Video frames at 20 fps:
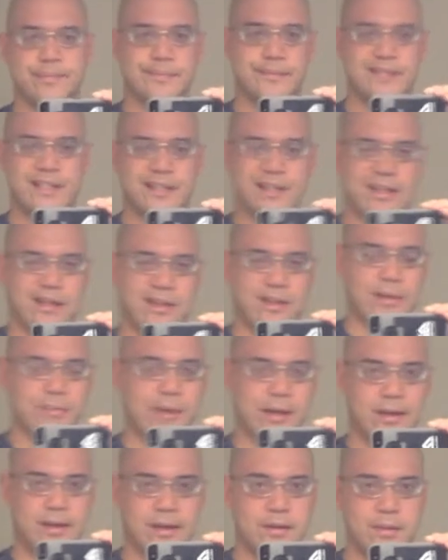Secondarily
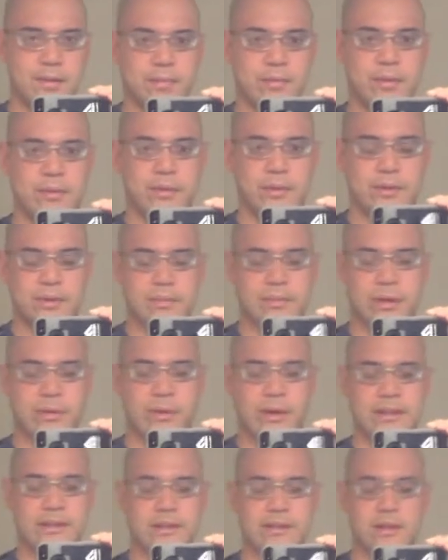my hips, but more so my
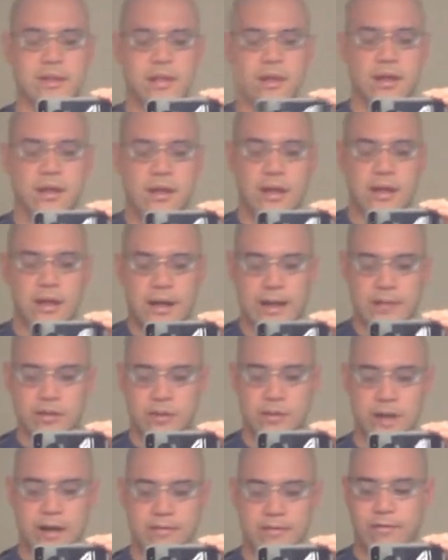waist. I
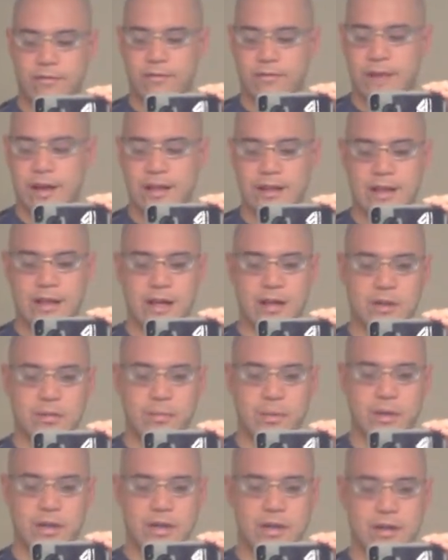do have a fat
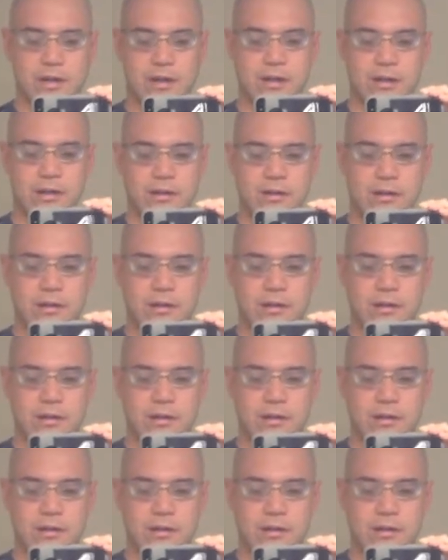caliper here.